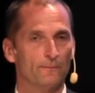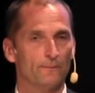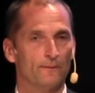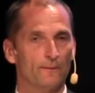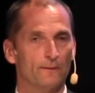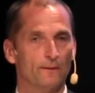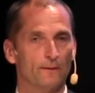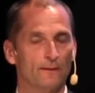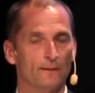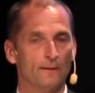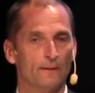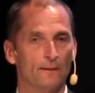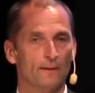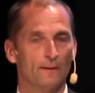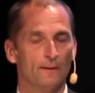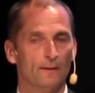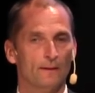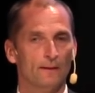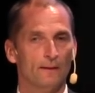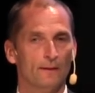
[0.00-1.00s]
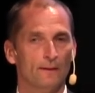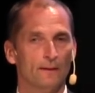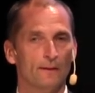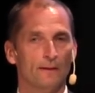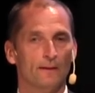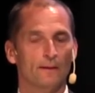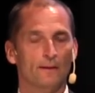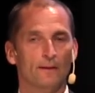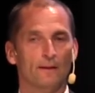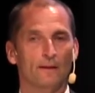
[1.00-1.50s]

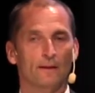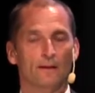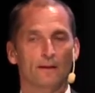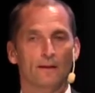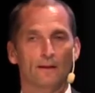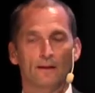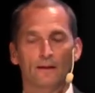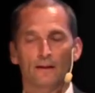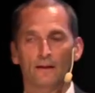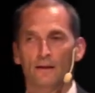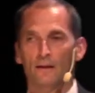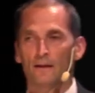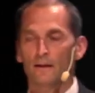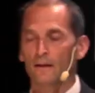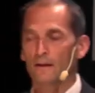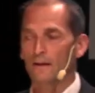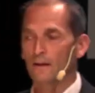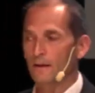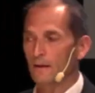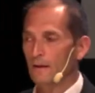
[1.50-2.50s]
[no speech]